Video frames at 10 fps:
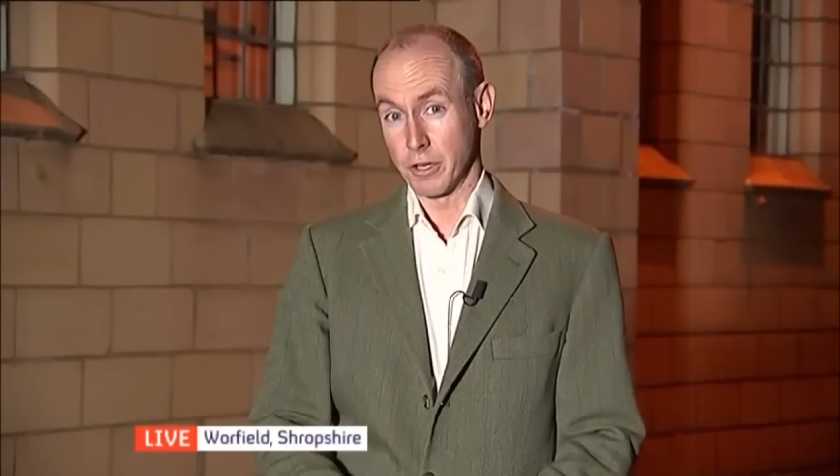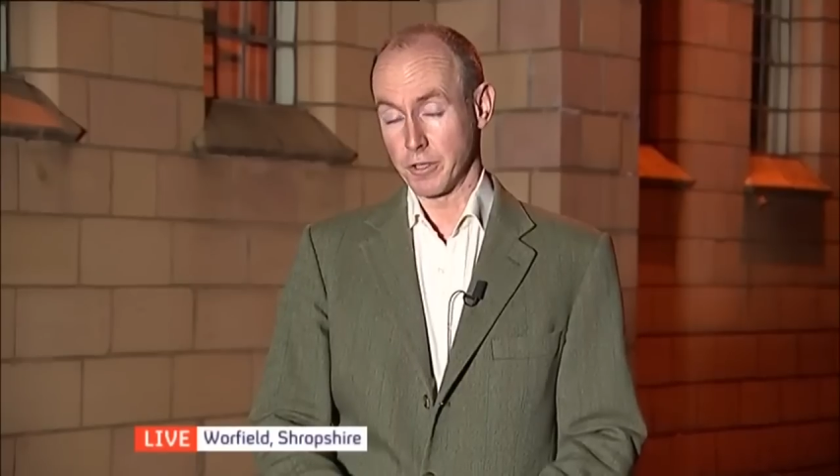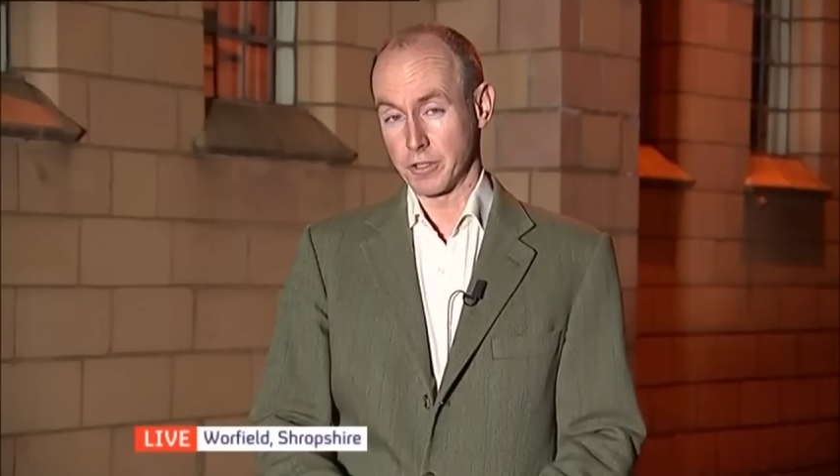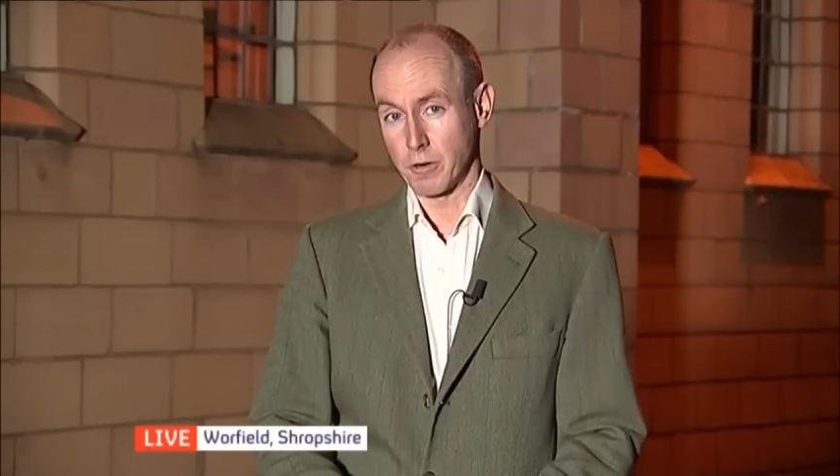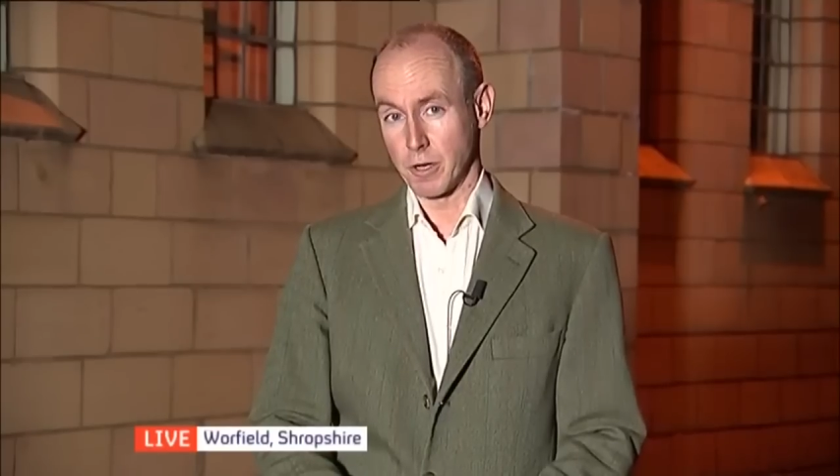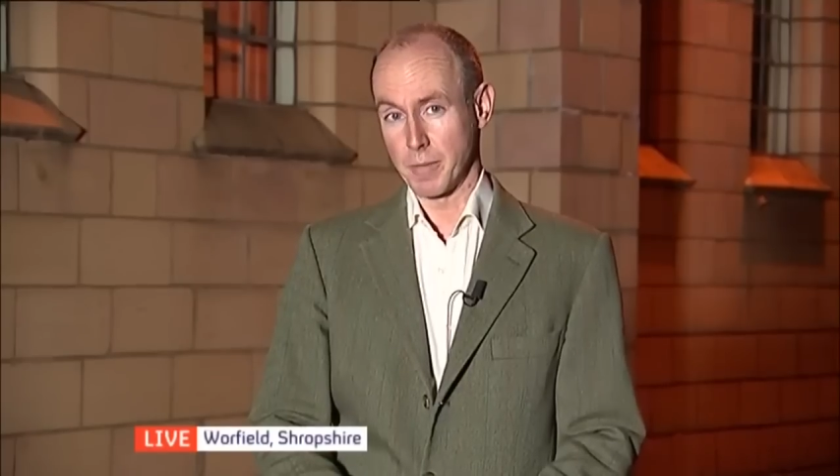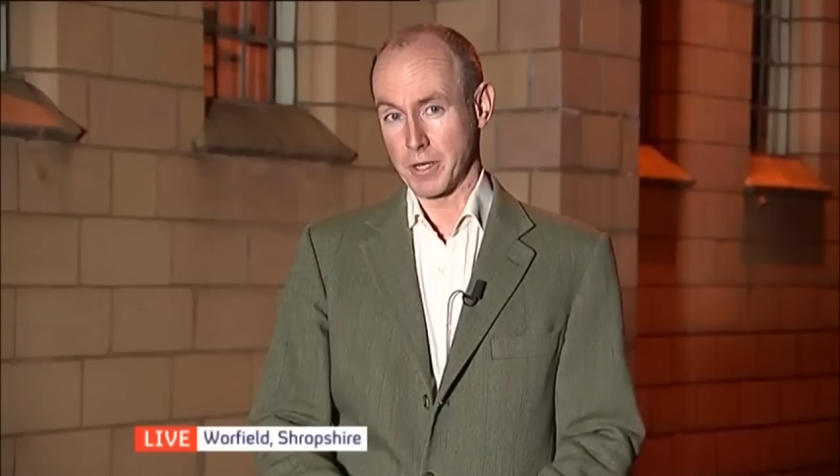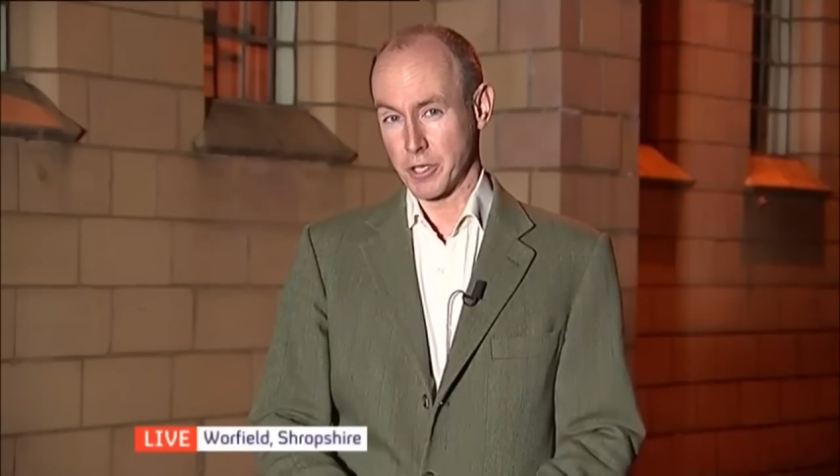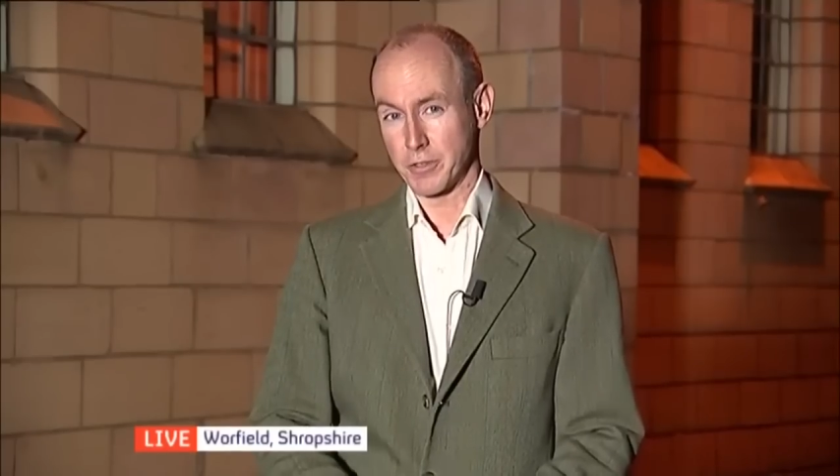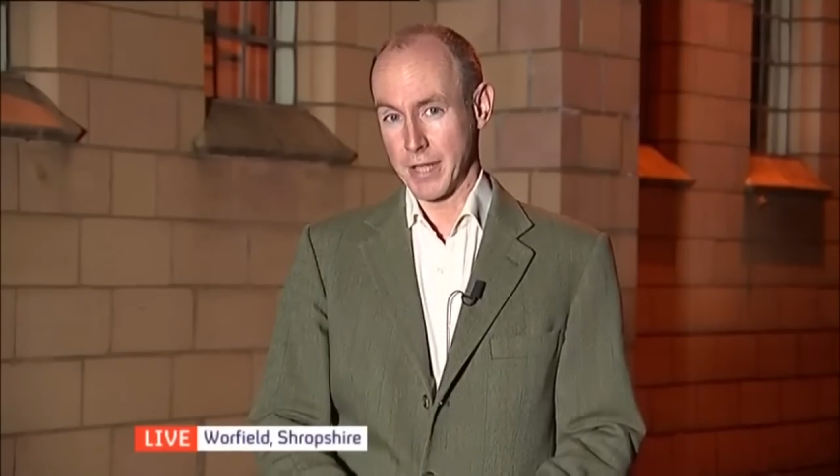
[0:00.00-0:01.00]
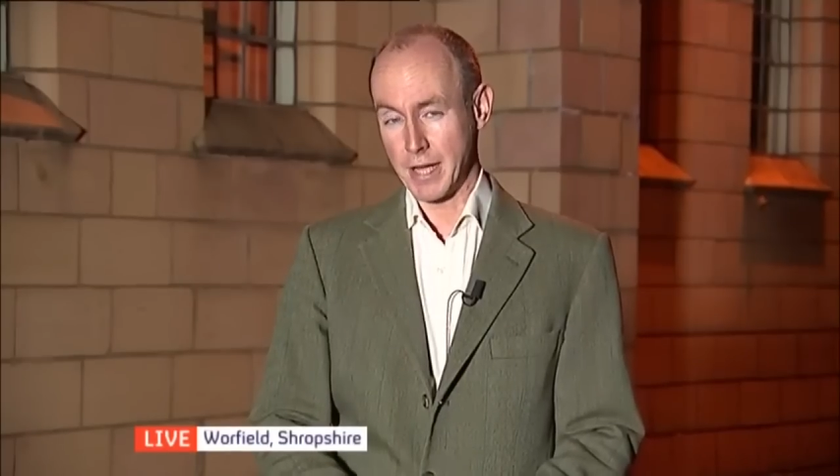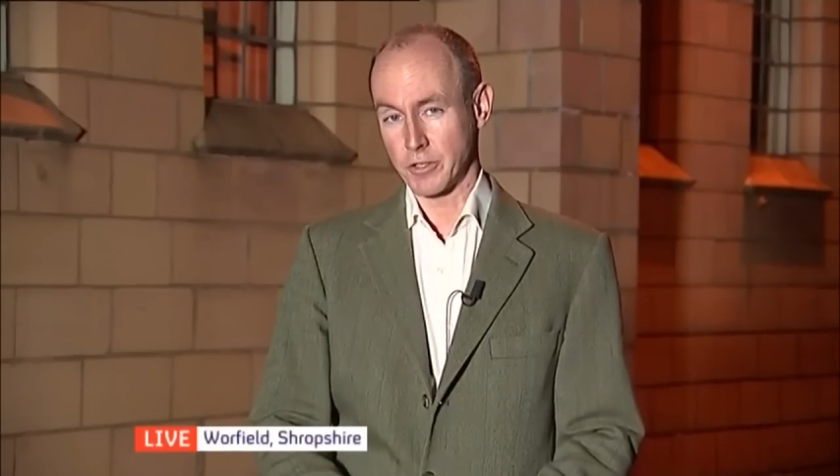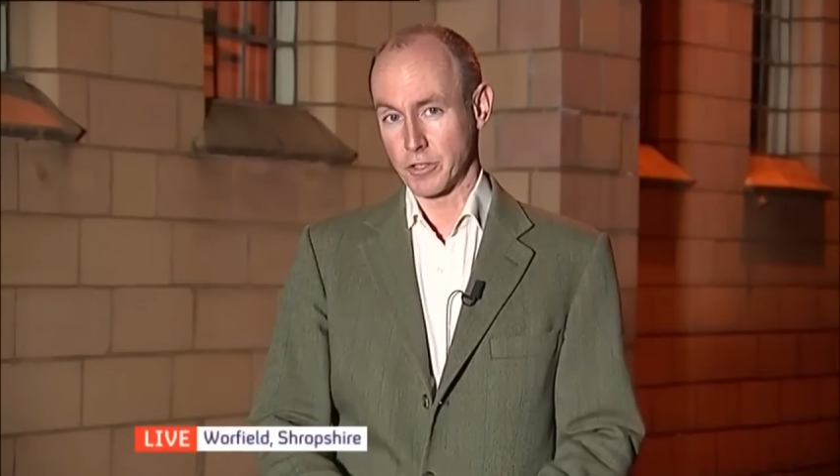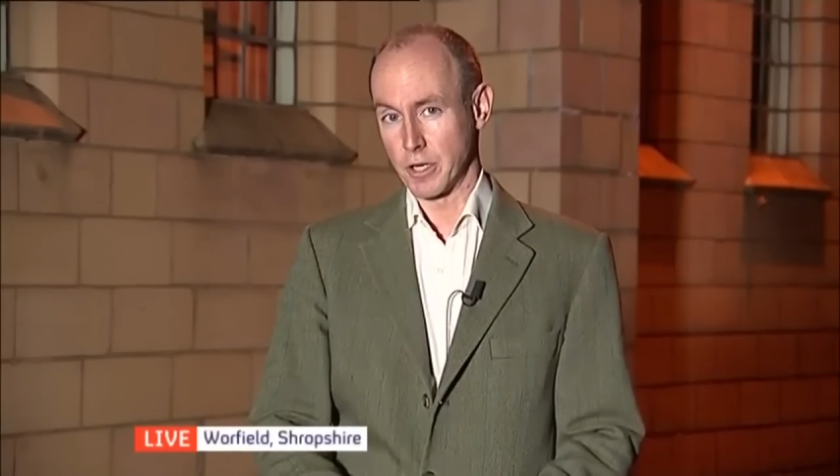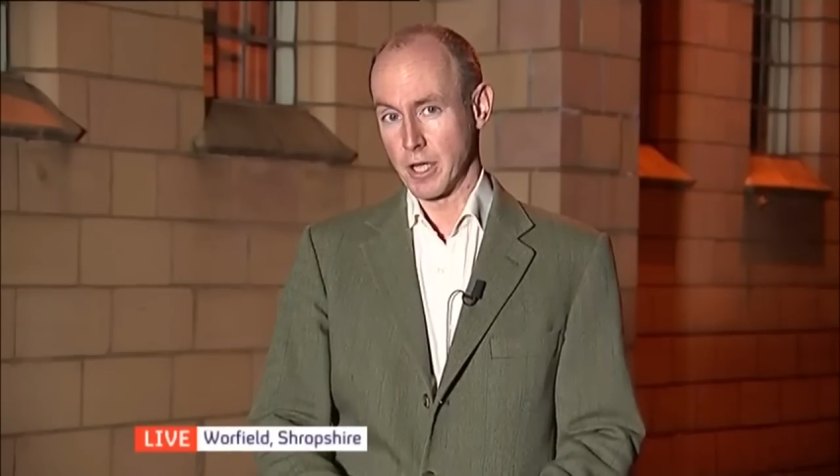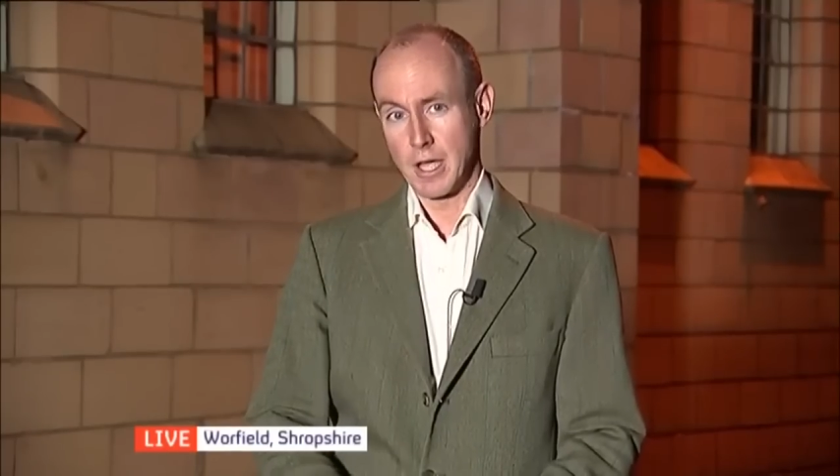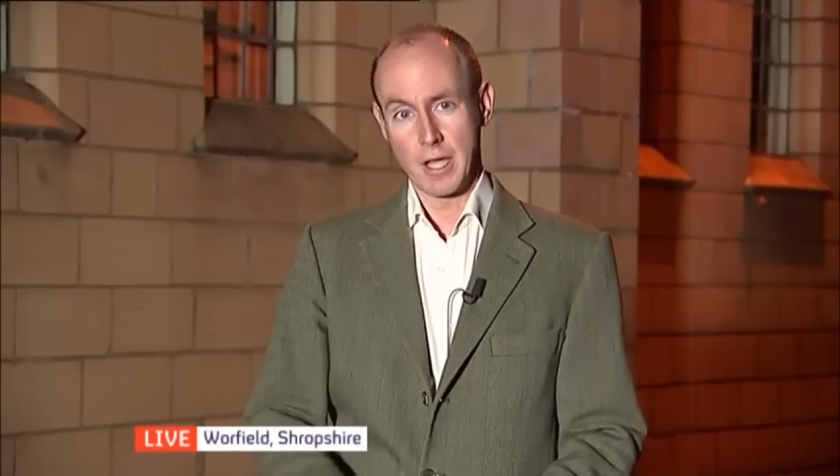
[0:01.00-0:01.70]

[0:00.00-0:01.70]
not the total amount, just the extra.